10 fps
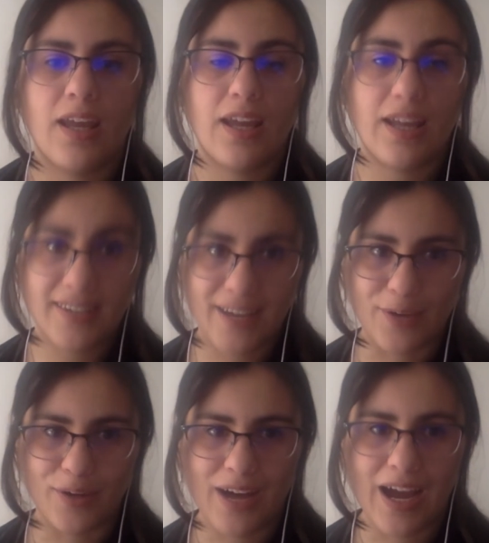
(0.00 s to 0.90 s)
And
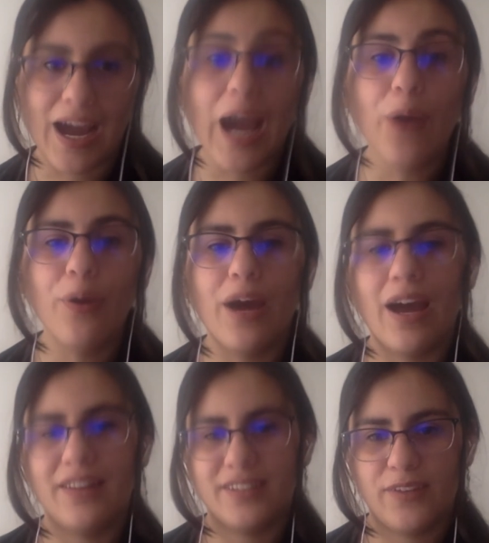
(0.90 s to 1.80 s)
now, how
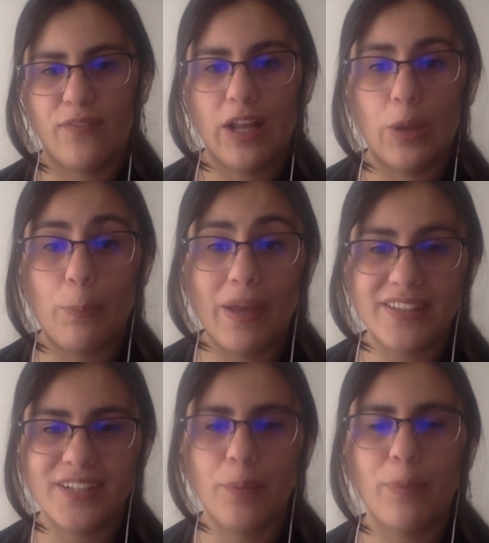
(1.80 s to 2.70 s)
the
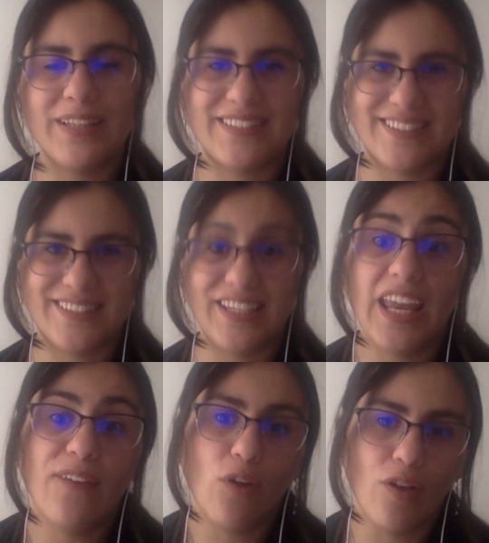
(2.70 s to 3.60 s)
developmental
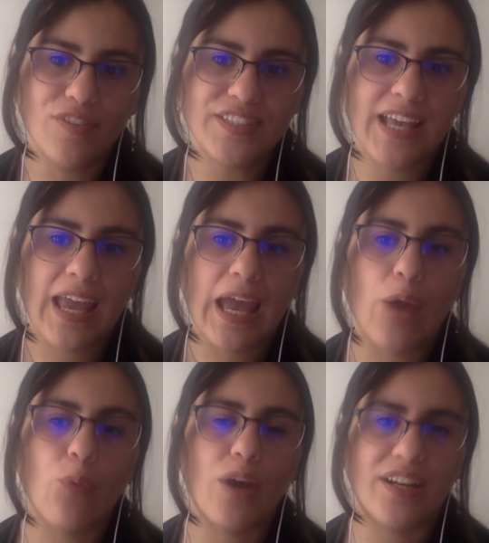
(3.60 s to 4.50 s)
plasticity evolves
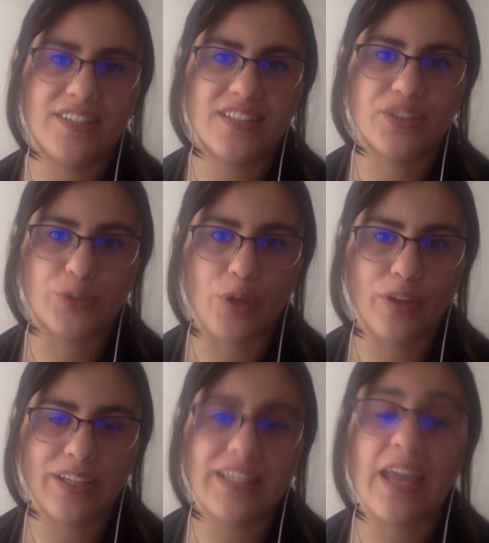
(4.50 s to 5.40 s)
and what is its
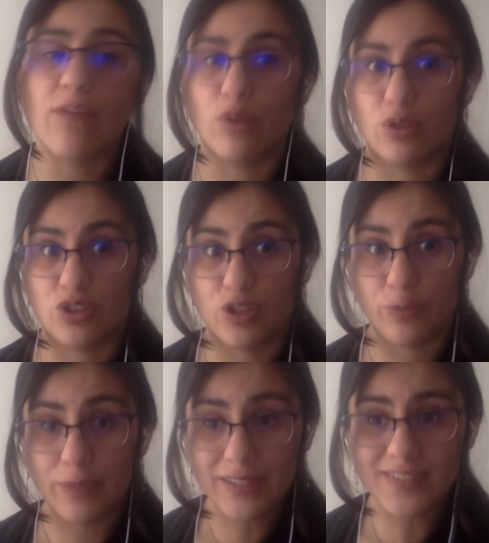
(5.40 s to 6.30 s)
role in the evolution
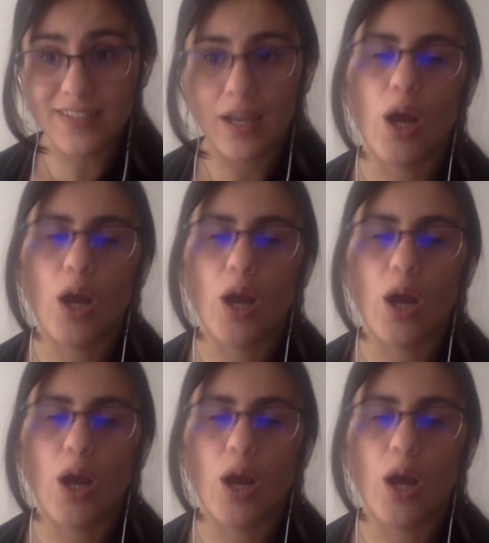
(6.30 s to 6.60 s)
of bees?